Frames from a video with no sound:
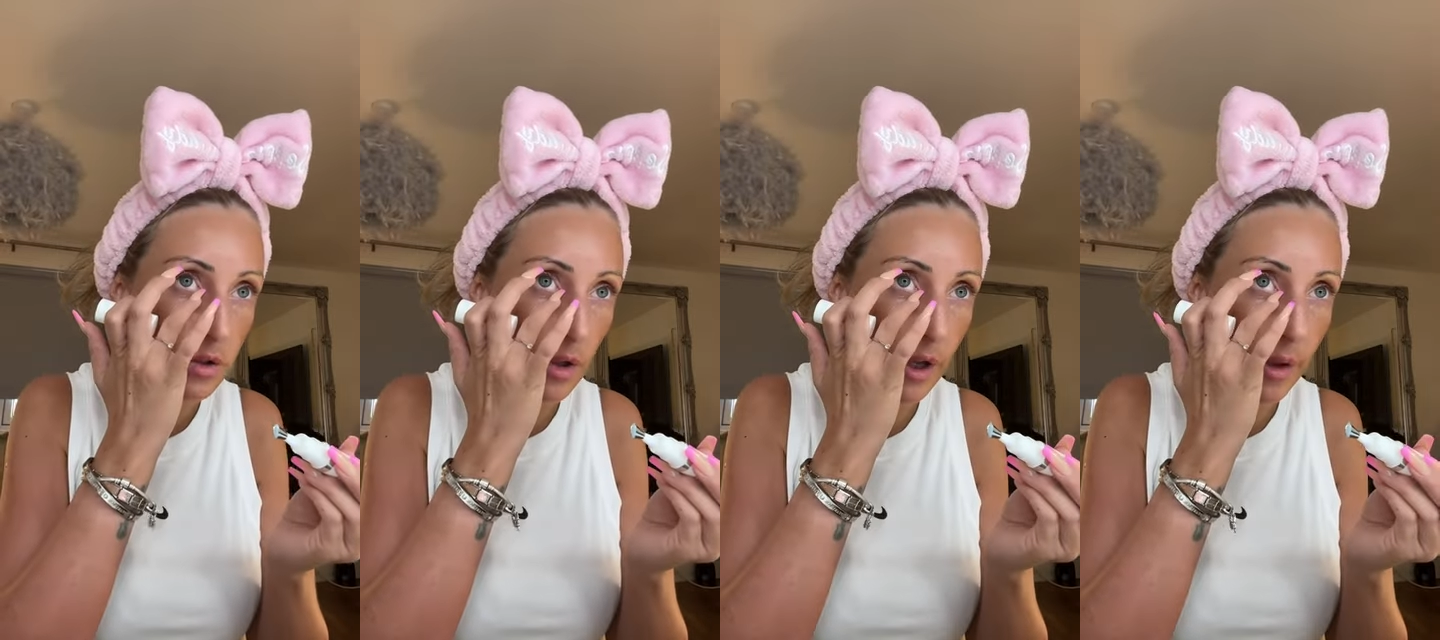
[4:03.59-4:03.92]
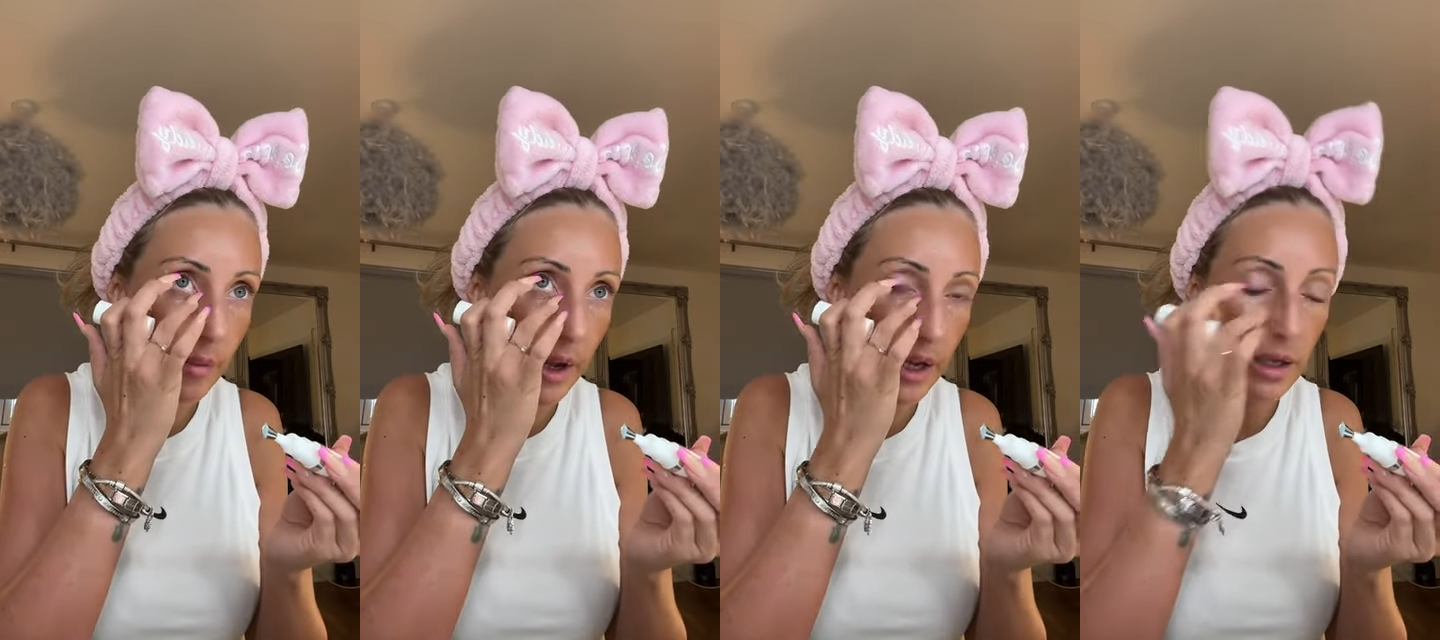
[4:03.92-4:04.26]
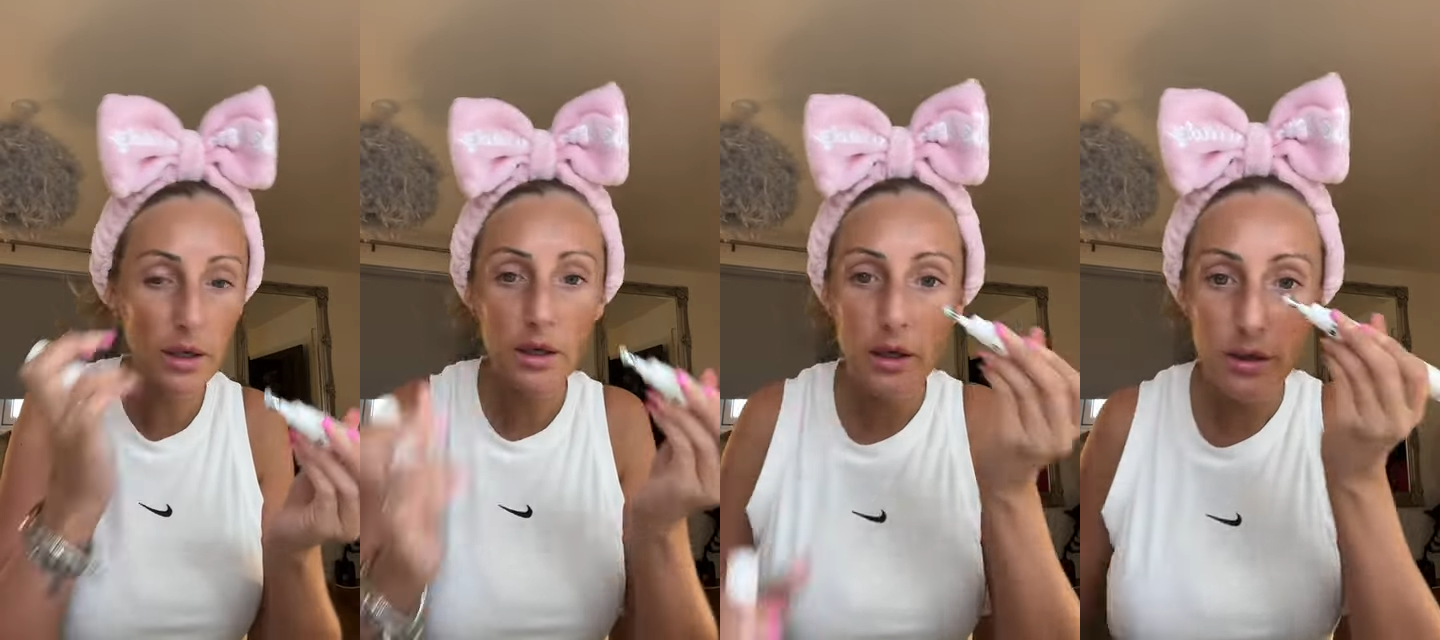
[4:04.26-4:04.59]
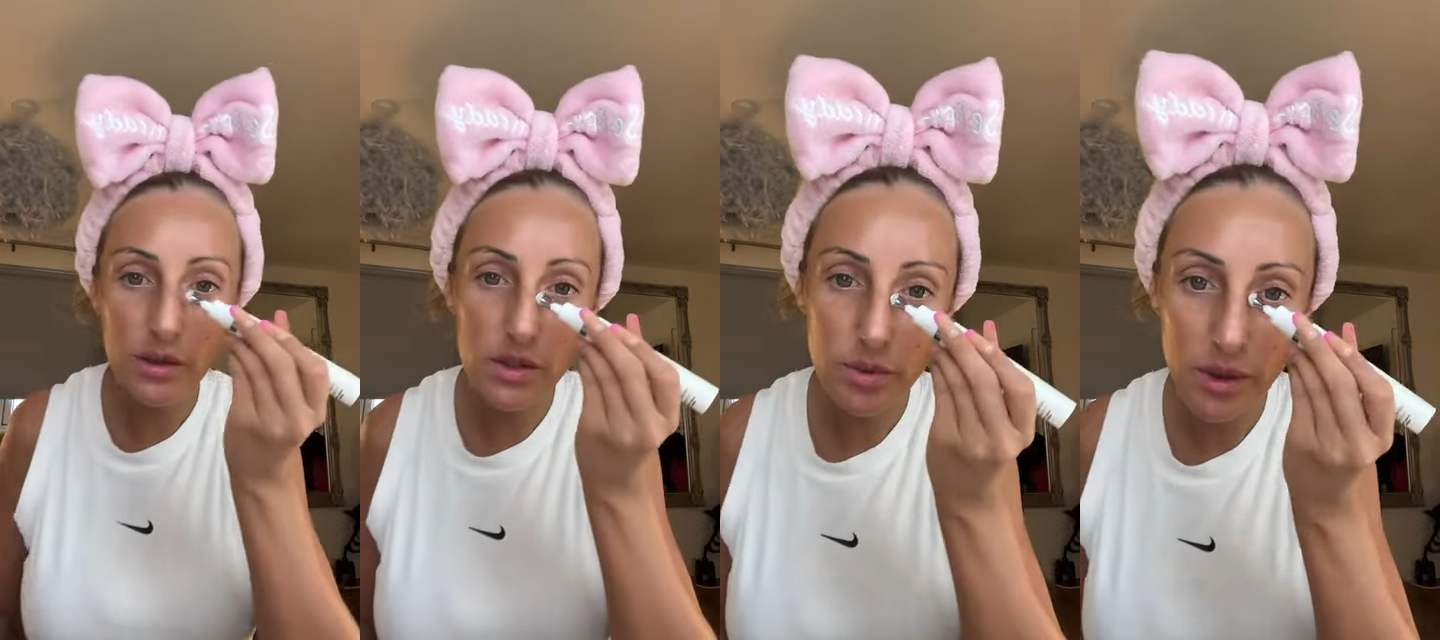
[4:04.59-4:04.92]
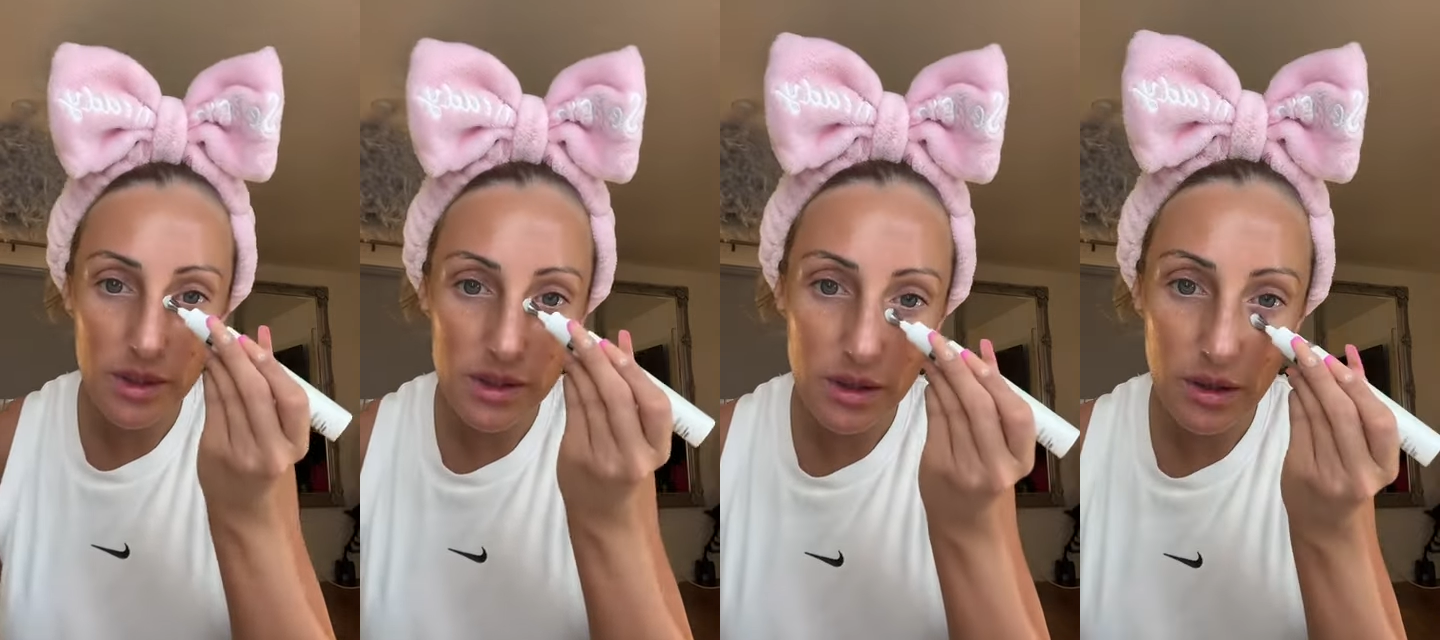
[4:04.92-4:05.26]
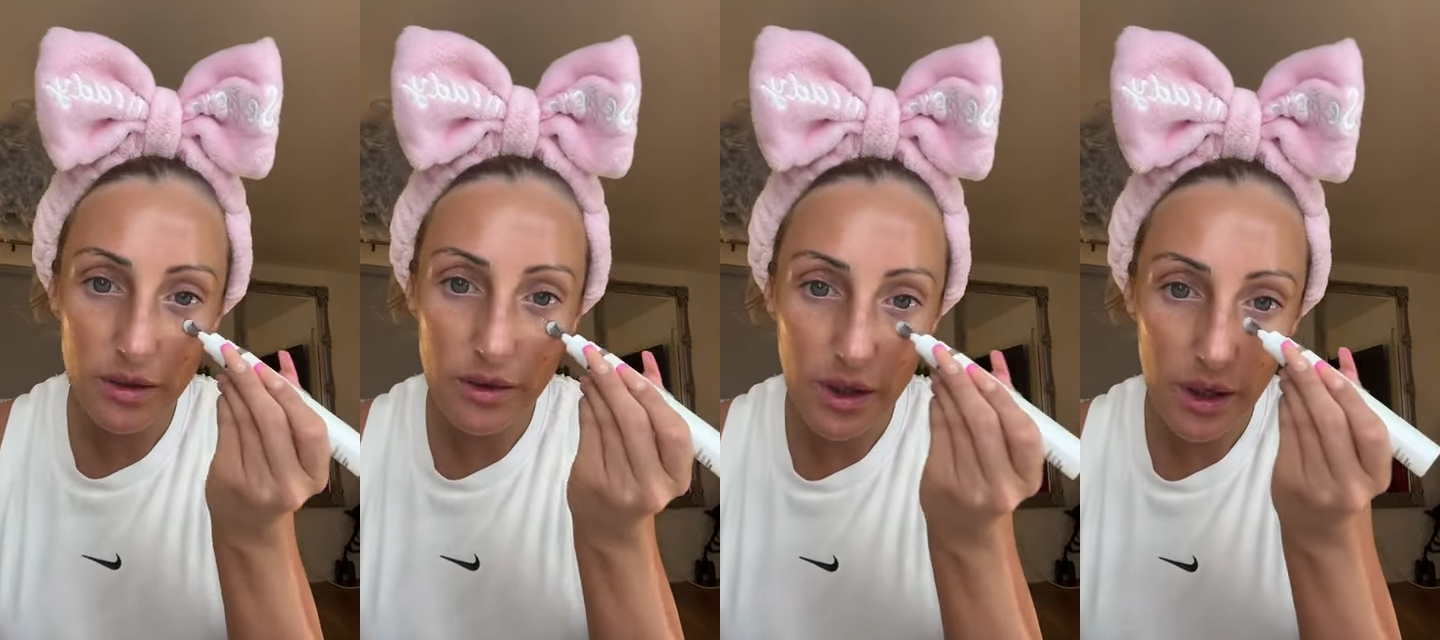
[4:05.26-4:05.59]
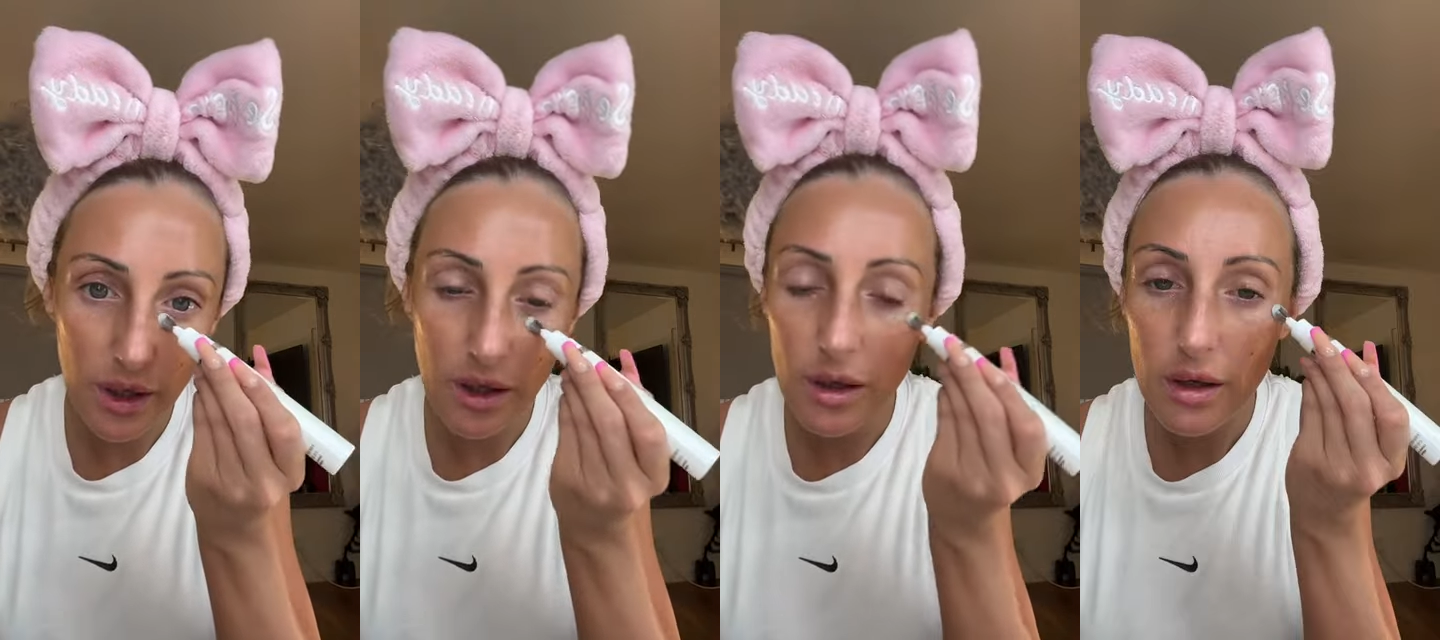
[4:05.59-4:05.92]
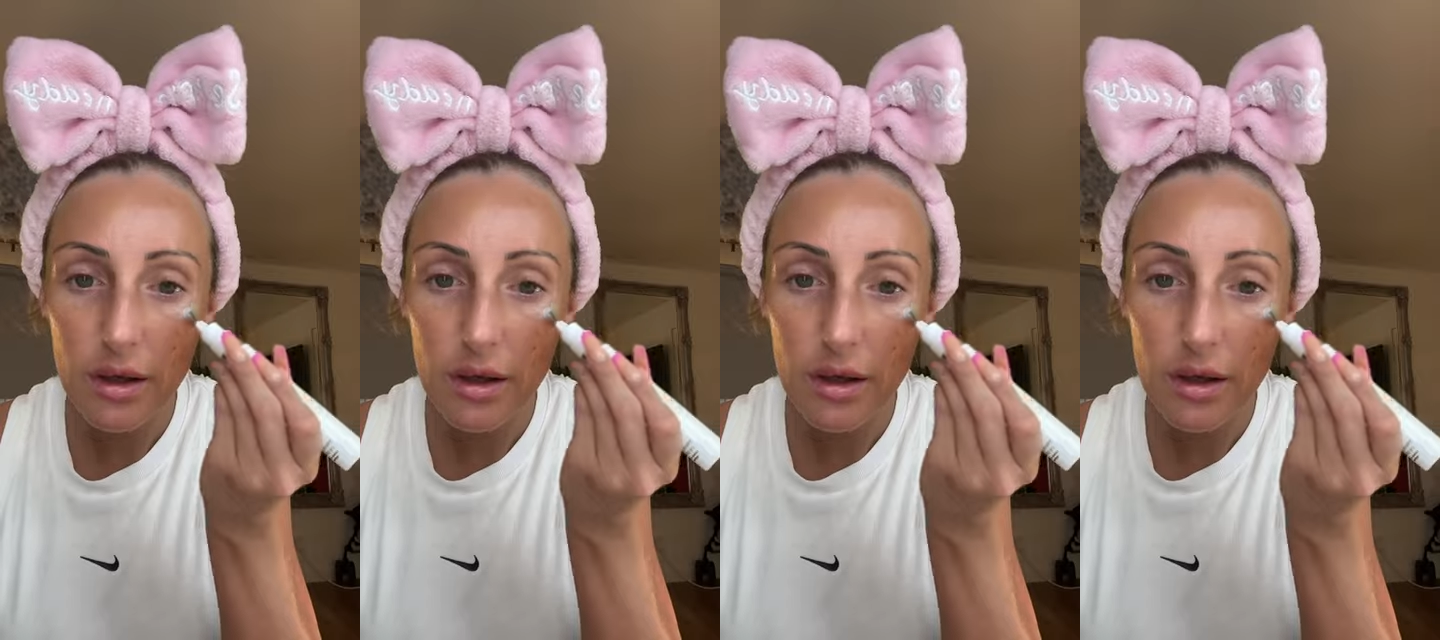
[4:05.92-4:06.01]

got that mic. These ones are the...